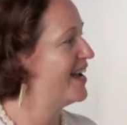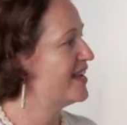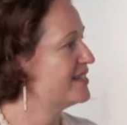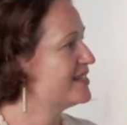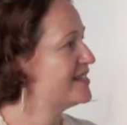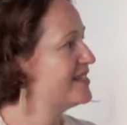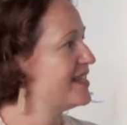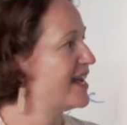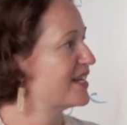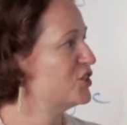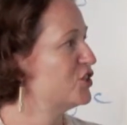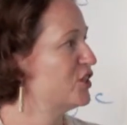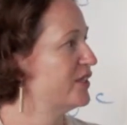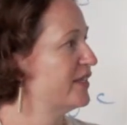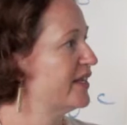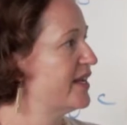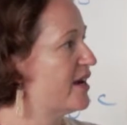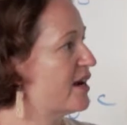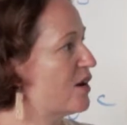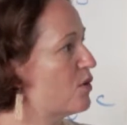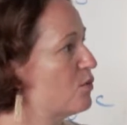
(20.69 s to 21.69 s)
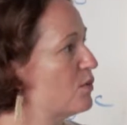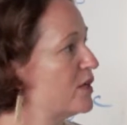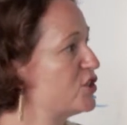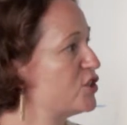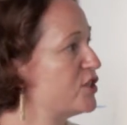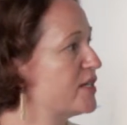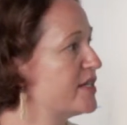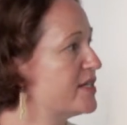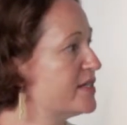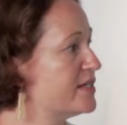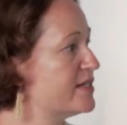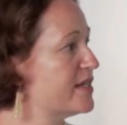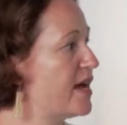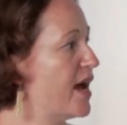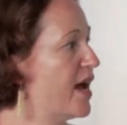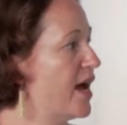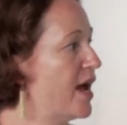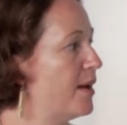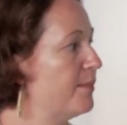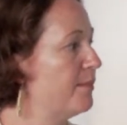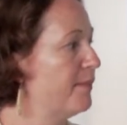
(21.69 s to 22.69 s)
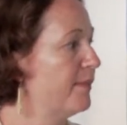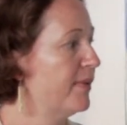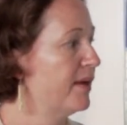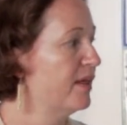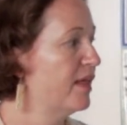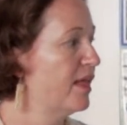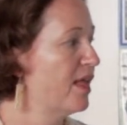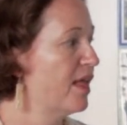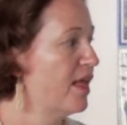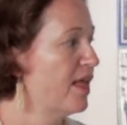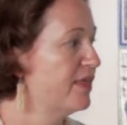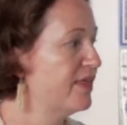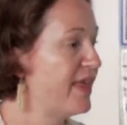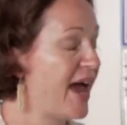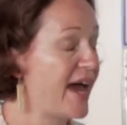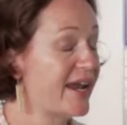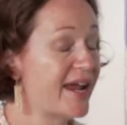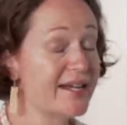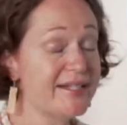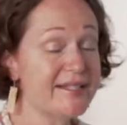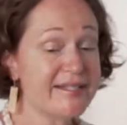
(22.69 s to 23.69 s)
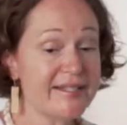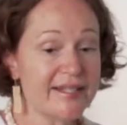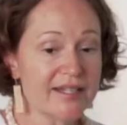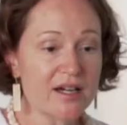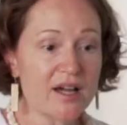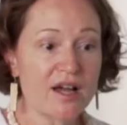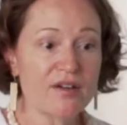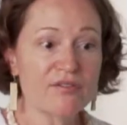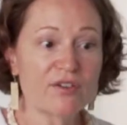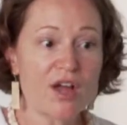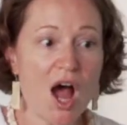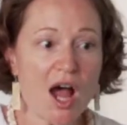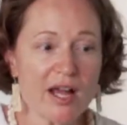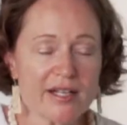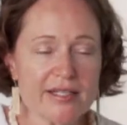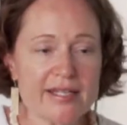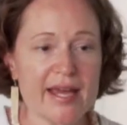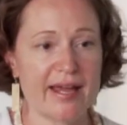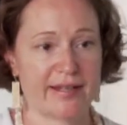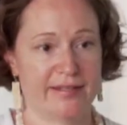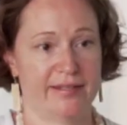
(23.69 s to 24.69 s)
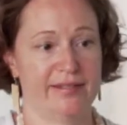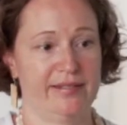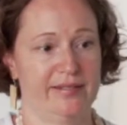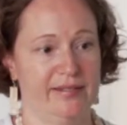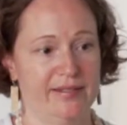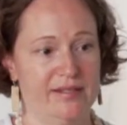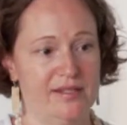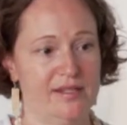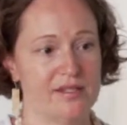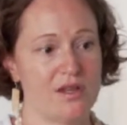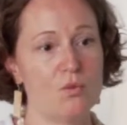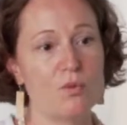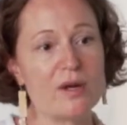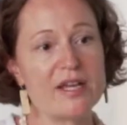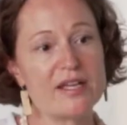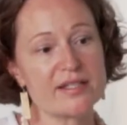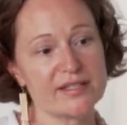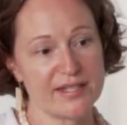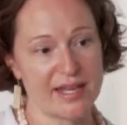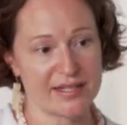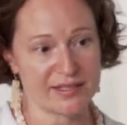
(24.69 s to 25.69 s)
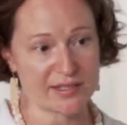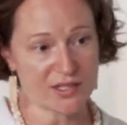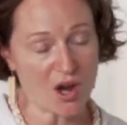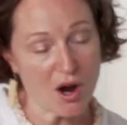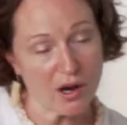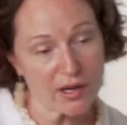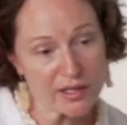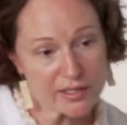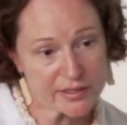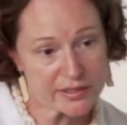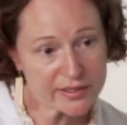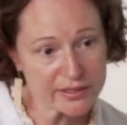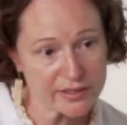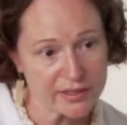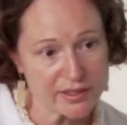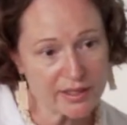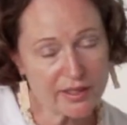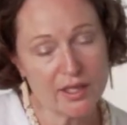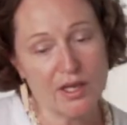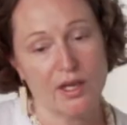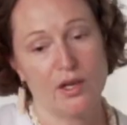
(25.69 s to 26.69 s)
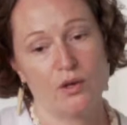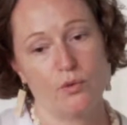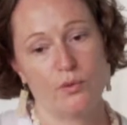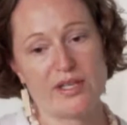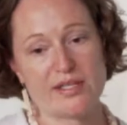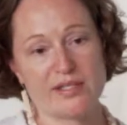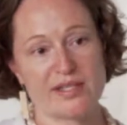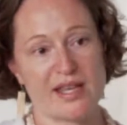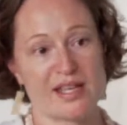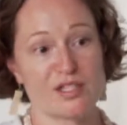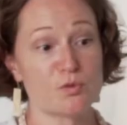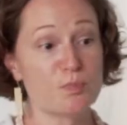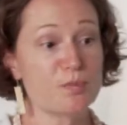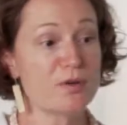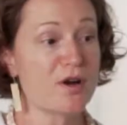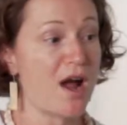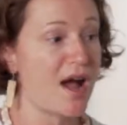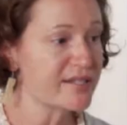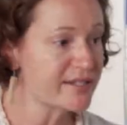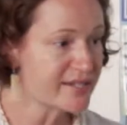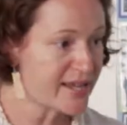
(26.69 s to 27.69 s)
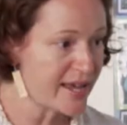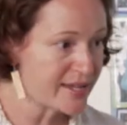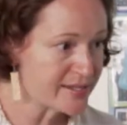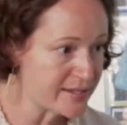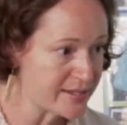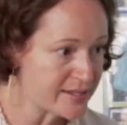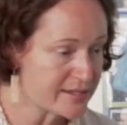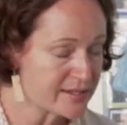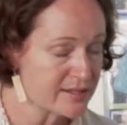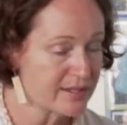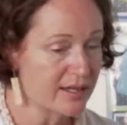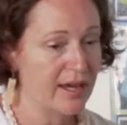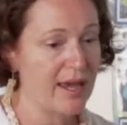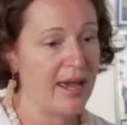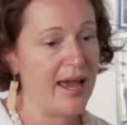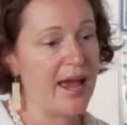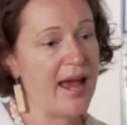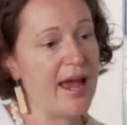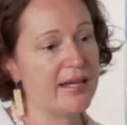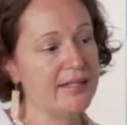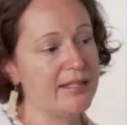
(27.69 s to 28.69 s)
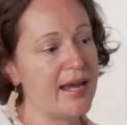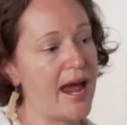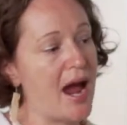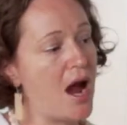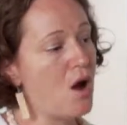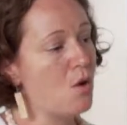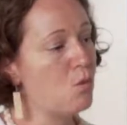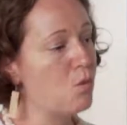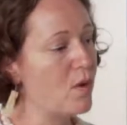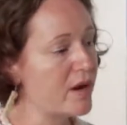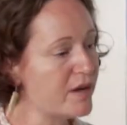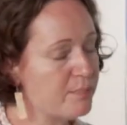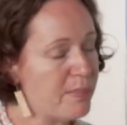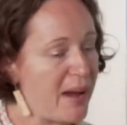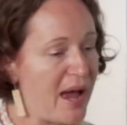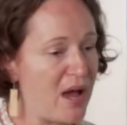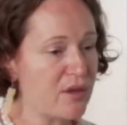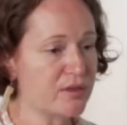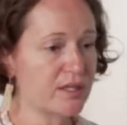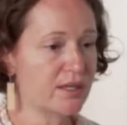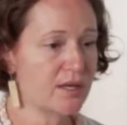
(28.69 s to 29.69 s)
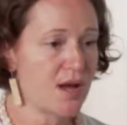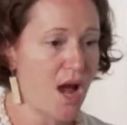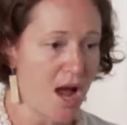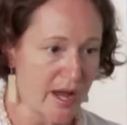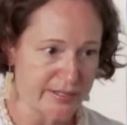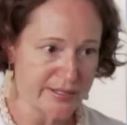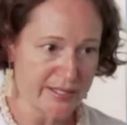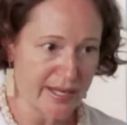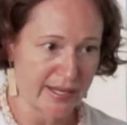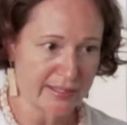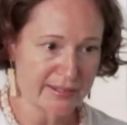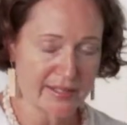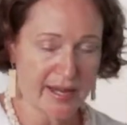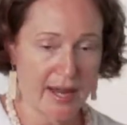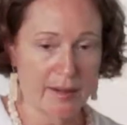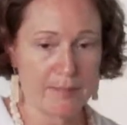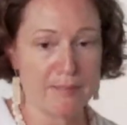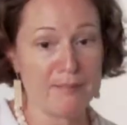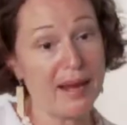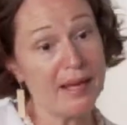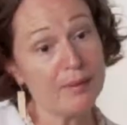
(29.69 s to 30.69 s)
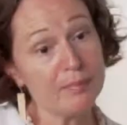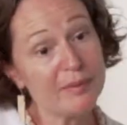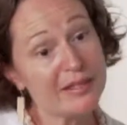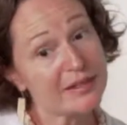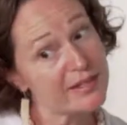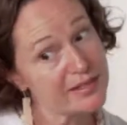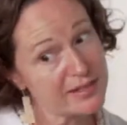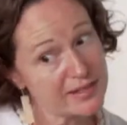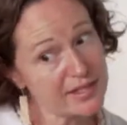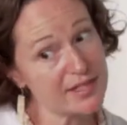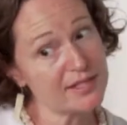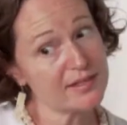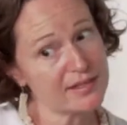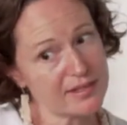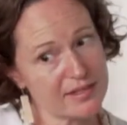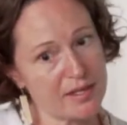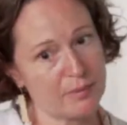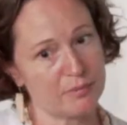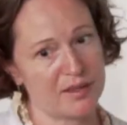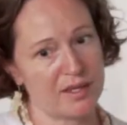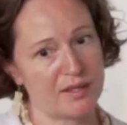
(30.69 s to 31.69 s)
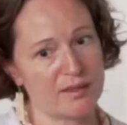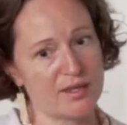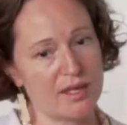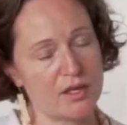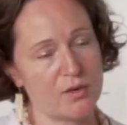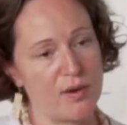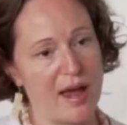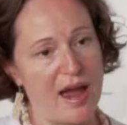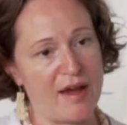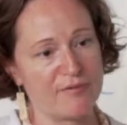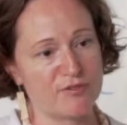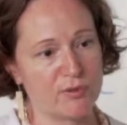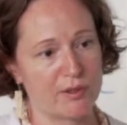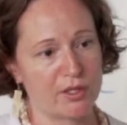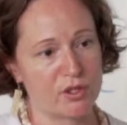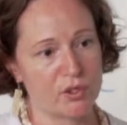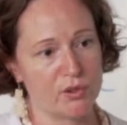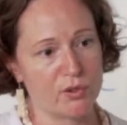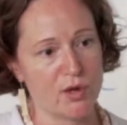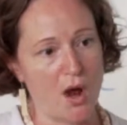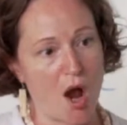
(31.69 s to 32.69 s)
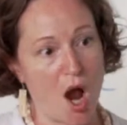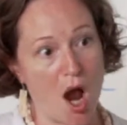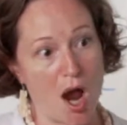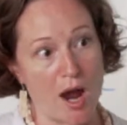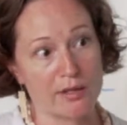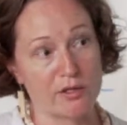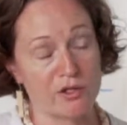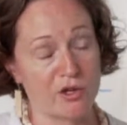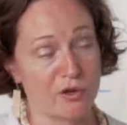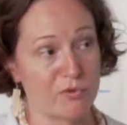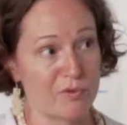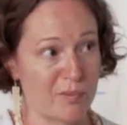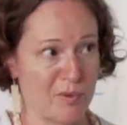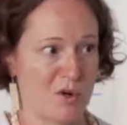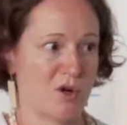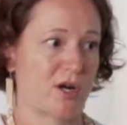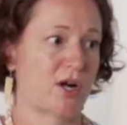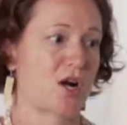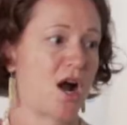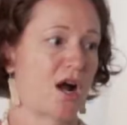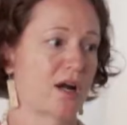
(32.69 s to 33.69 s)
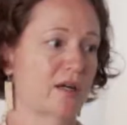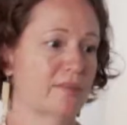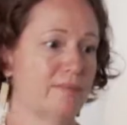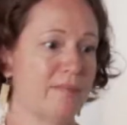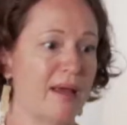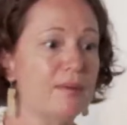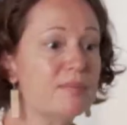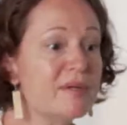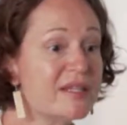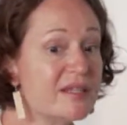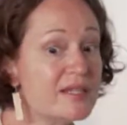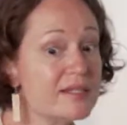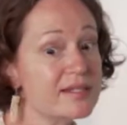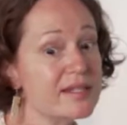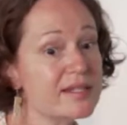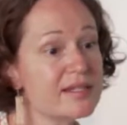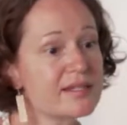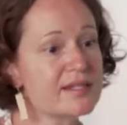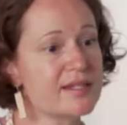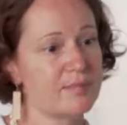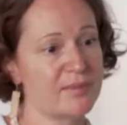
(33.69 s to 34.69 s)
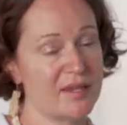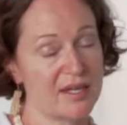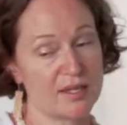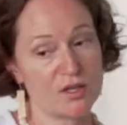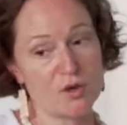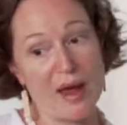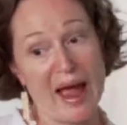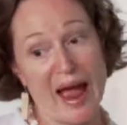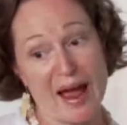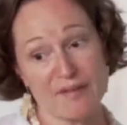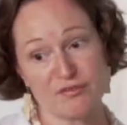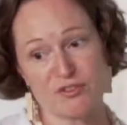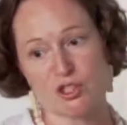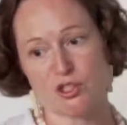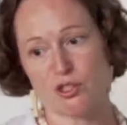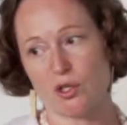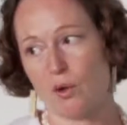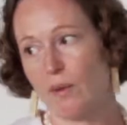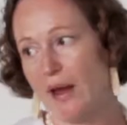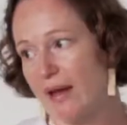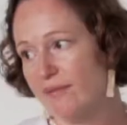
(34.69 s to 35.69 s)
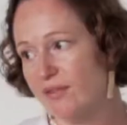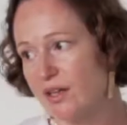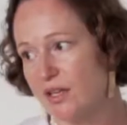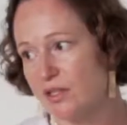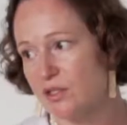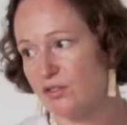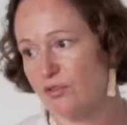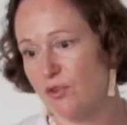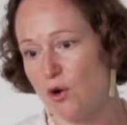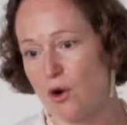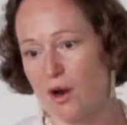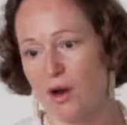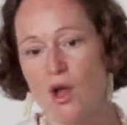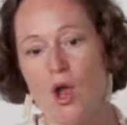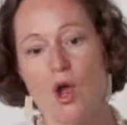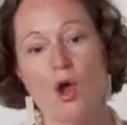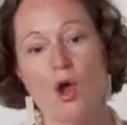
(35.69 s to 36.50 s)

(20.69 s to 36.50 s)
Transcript: section here, which is that idea of content. So we assessed art, we assessed process, and now what about the content? And maybe this is something that you have to include on your report card. Maybe this is something you have to show evidence for